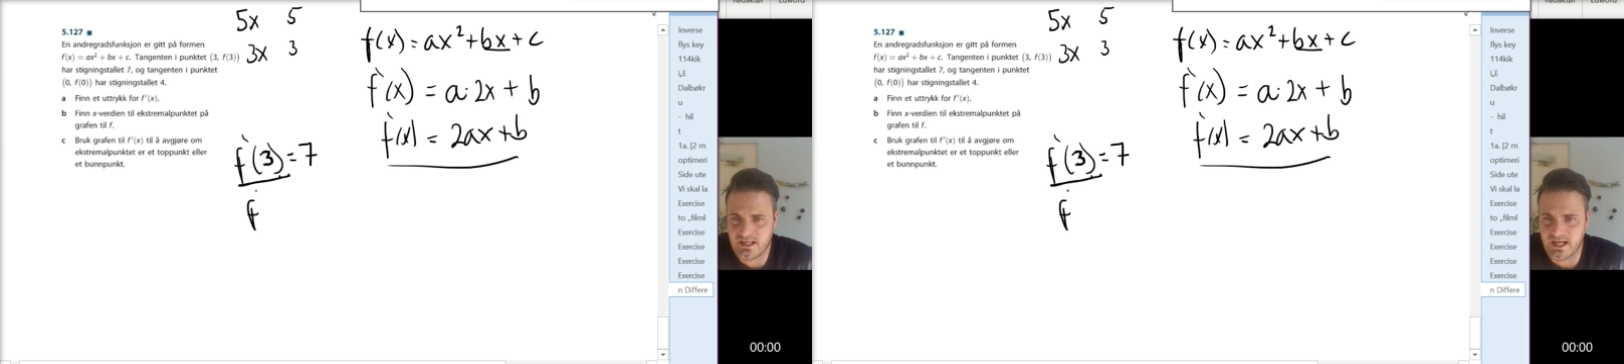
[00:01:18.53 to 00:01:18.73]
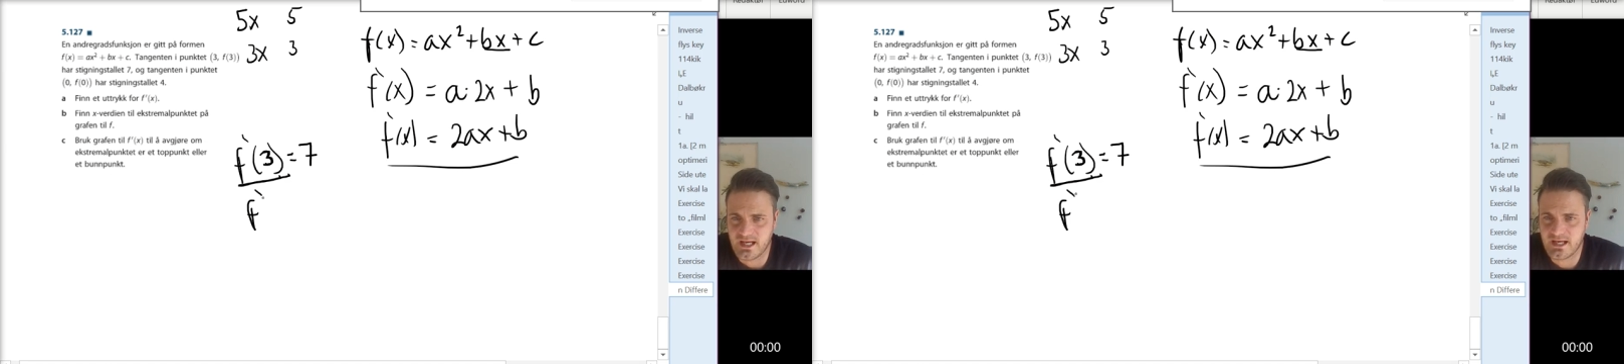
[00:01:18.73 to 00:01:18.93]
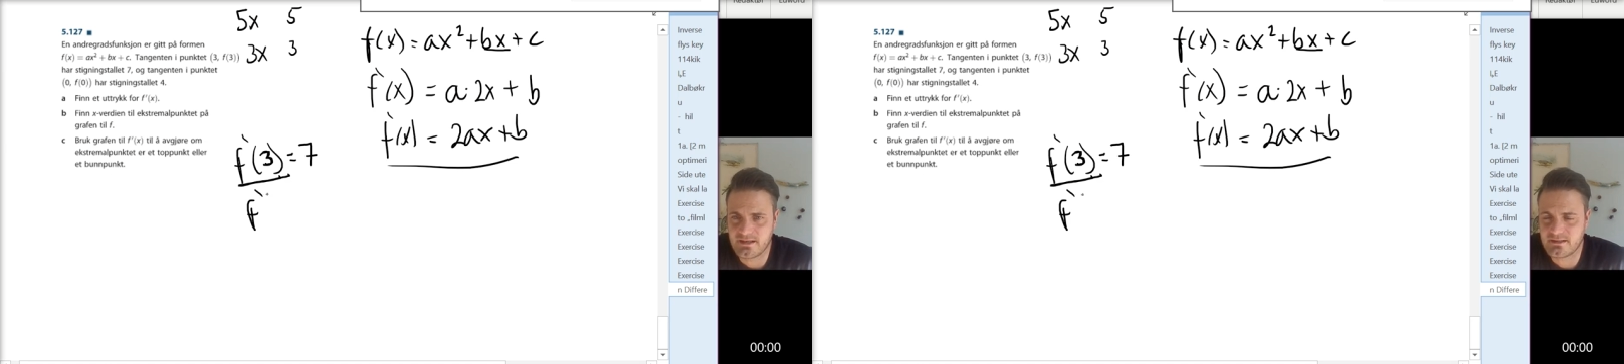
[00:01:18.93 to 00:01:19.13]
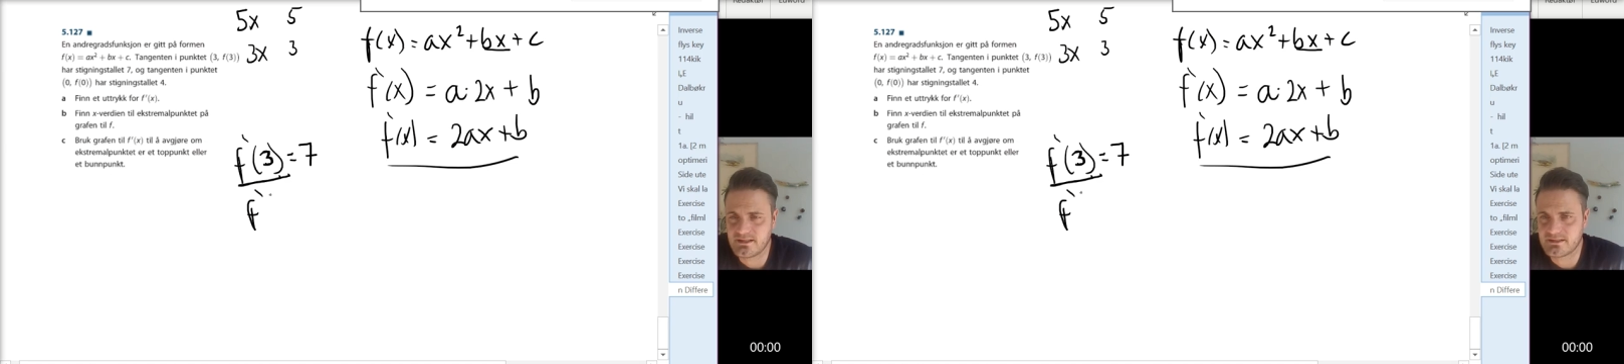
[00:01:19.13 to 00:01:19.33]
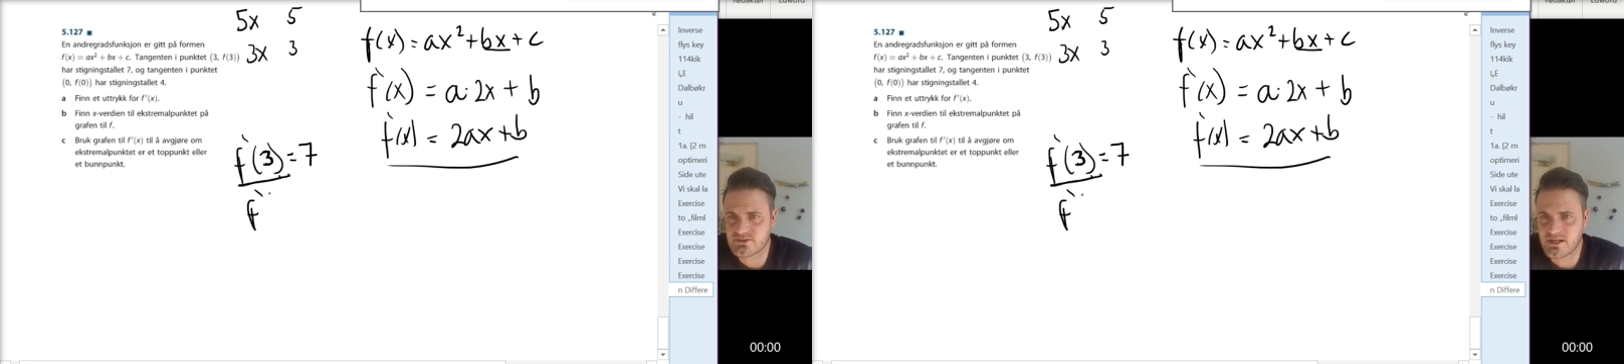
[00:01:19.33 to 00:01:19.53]
And
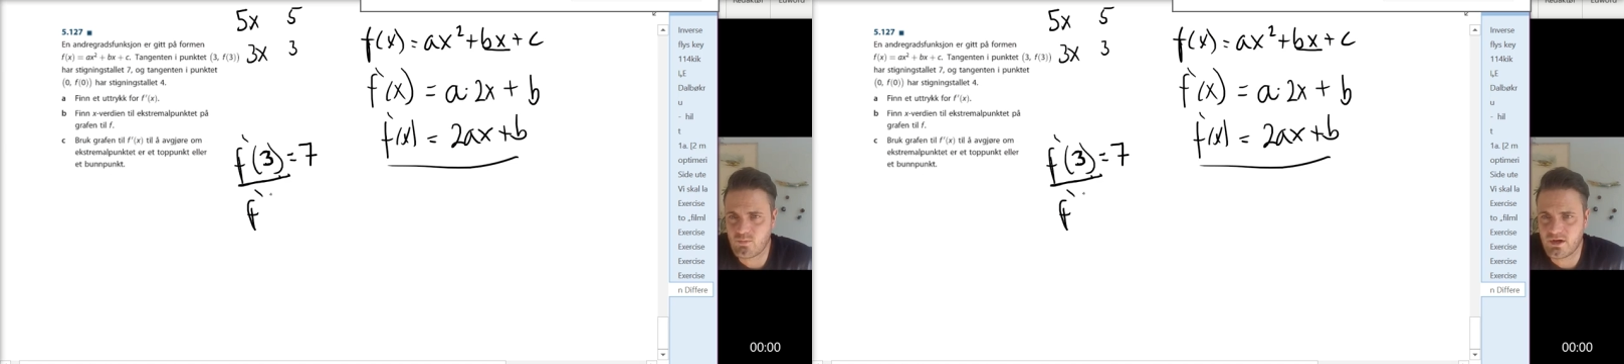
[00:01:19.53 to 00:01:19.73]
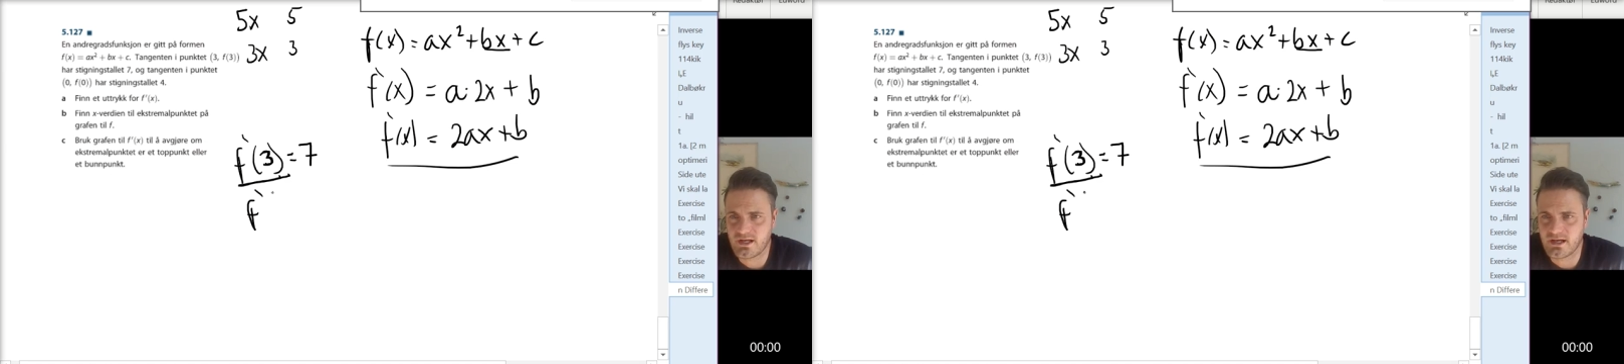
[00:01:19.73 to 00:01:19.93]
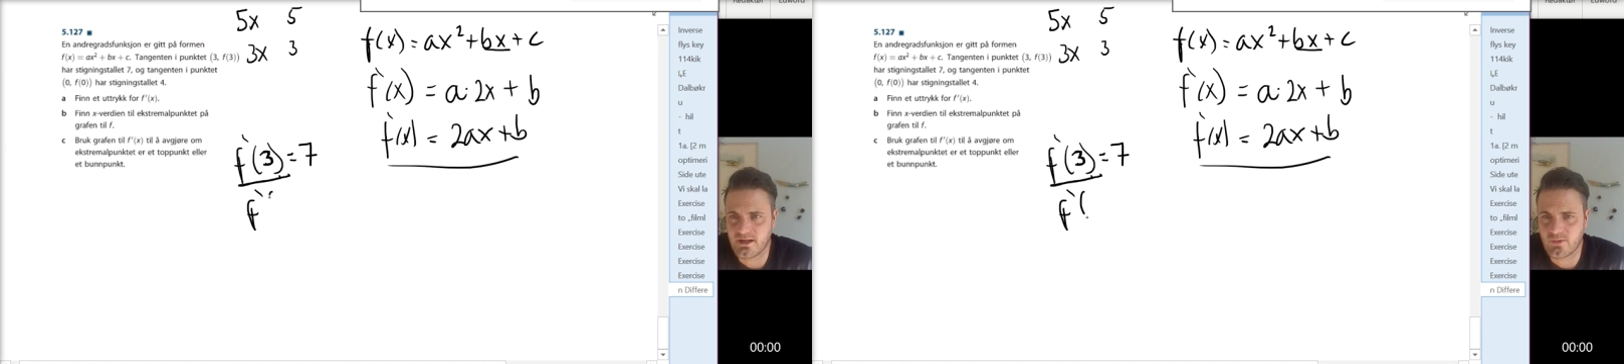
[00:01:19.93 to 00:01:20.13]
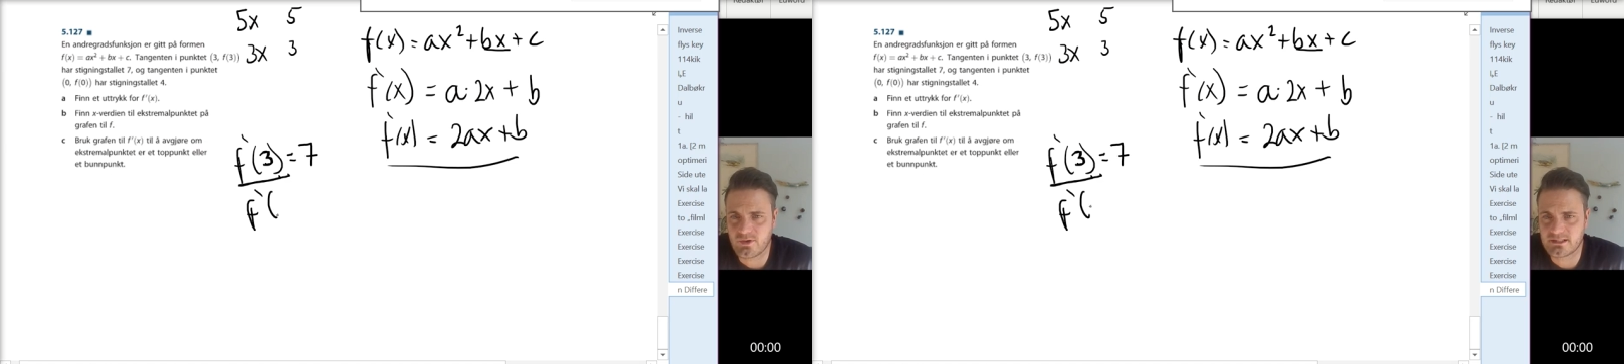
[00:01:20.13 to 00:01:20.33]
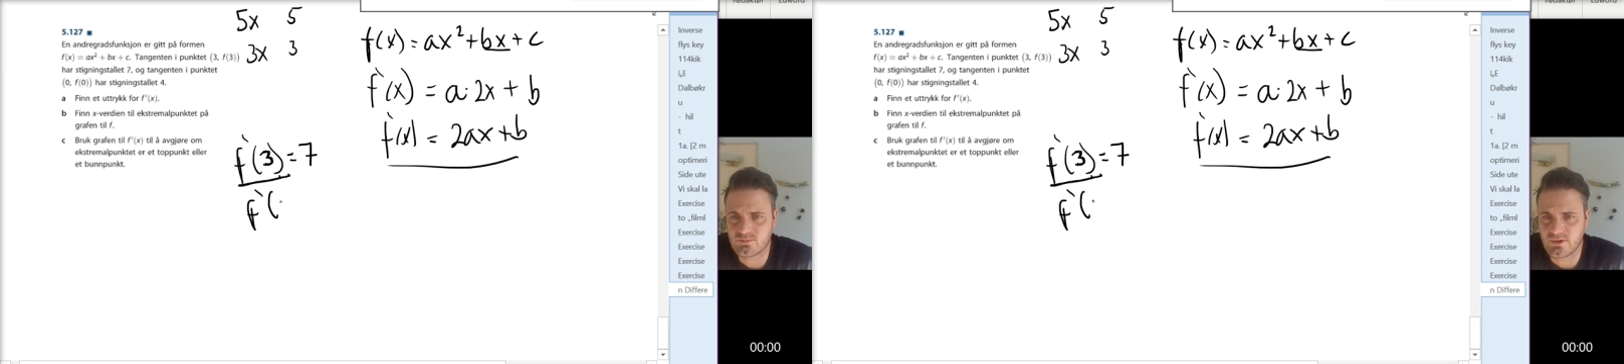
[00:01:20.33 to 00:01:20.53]
in the same way, I know
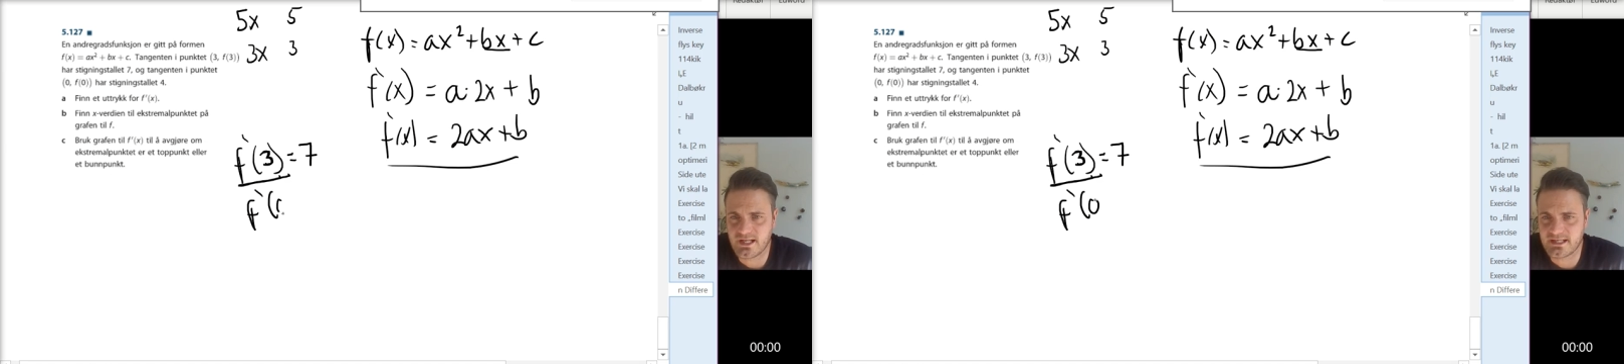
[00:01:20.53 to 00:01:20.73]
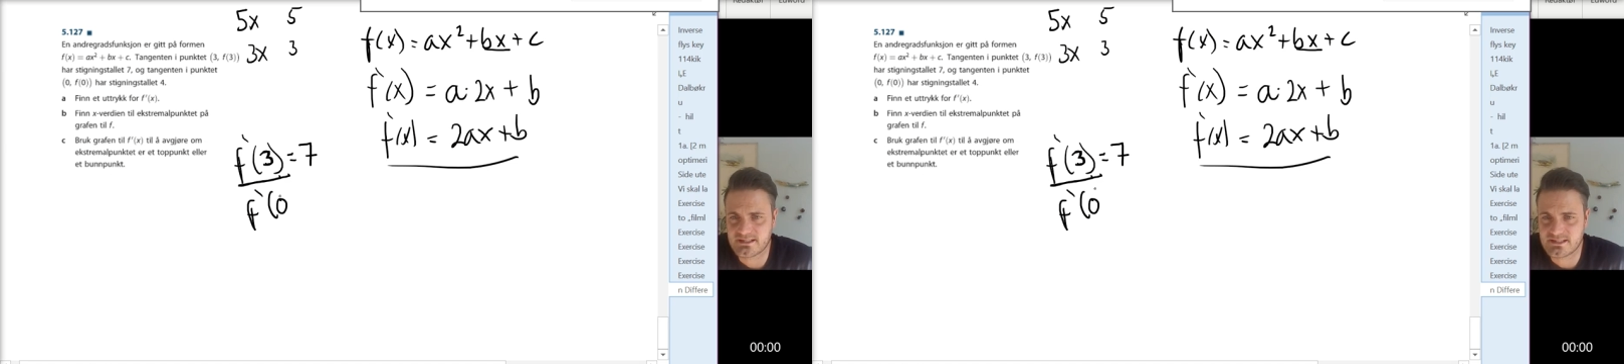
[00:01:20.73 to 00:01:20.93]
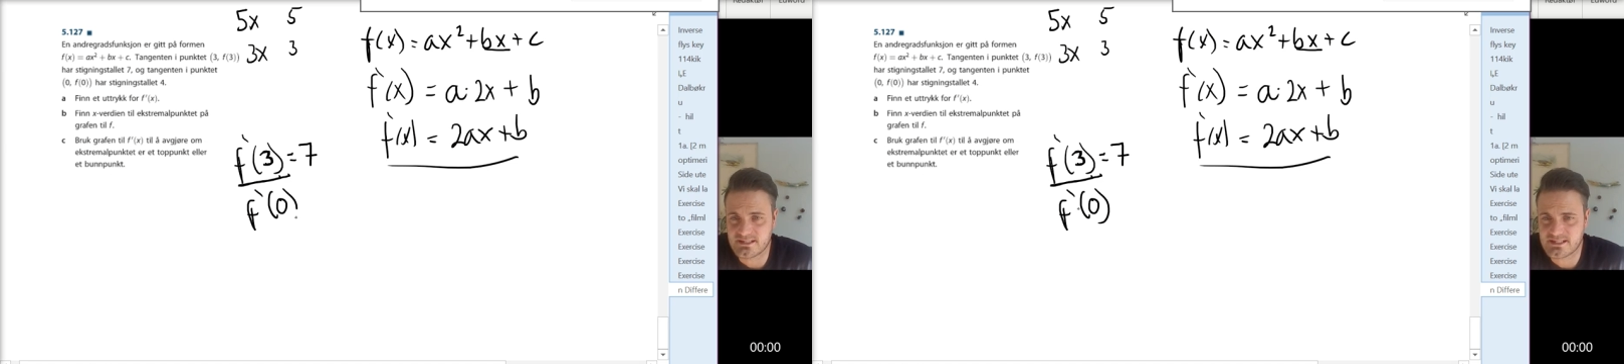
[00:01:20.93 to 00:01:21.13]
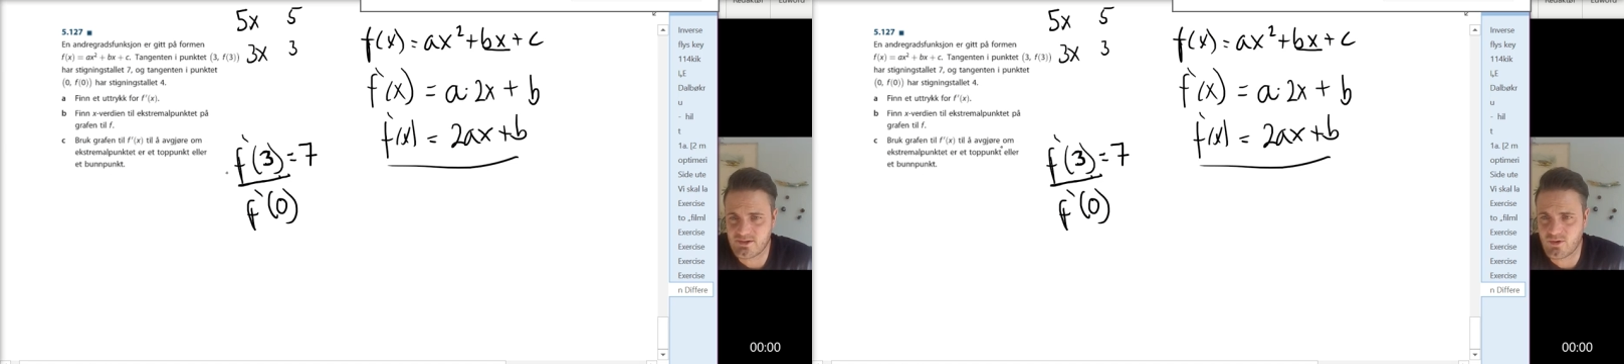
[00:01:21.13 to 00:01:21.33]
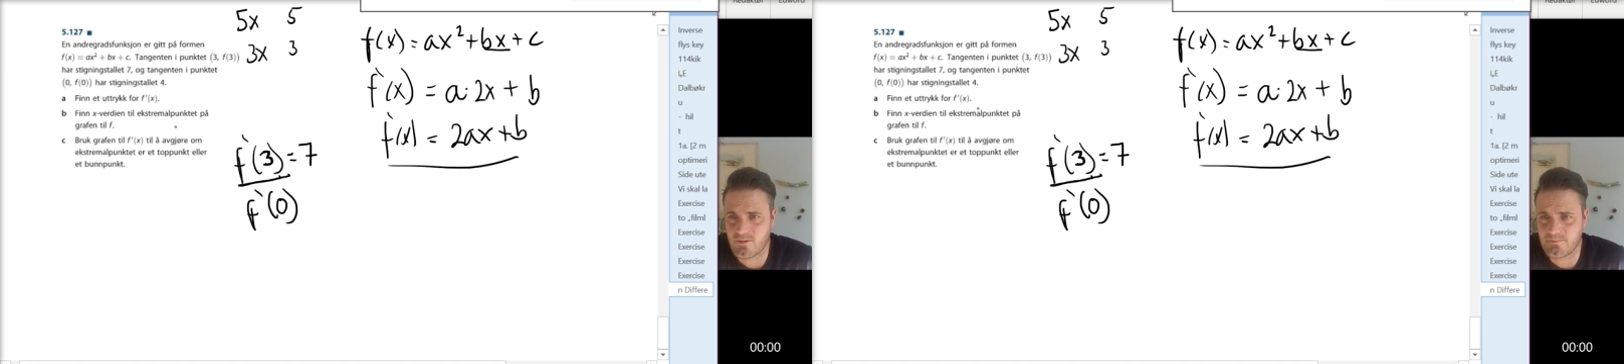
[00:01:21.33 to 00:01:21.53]
that when x is
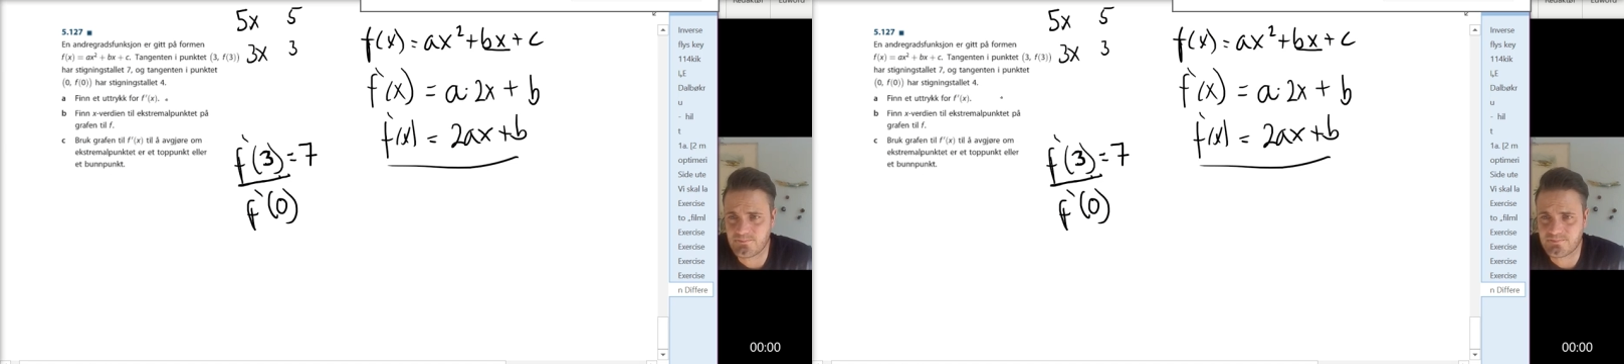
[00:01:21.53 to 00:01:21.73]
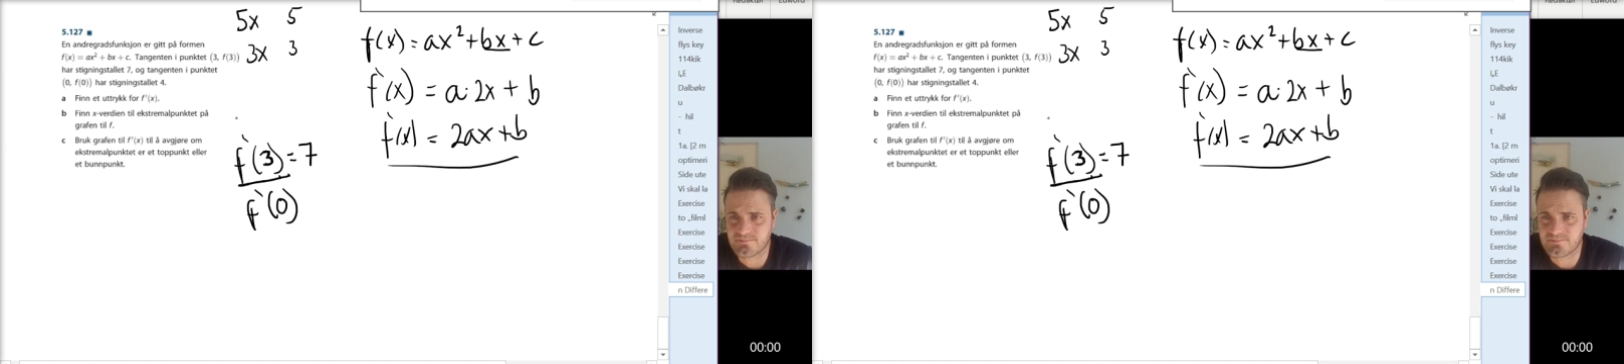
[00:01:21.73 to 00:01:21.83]
0,